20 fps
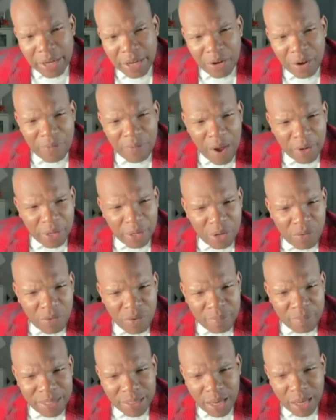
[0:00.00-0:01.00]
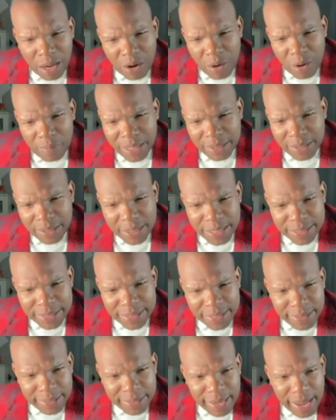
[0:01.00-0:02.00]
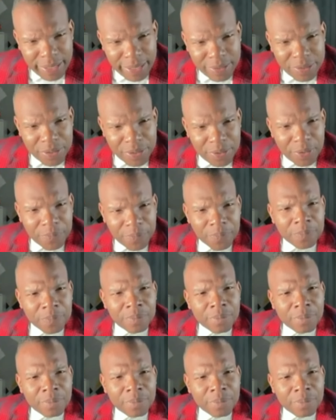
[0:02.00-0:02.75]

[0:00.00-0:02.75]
And I find I love when me talk up these things in the nights, you know.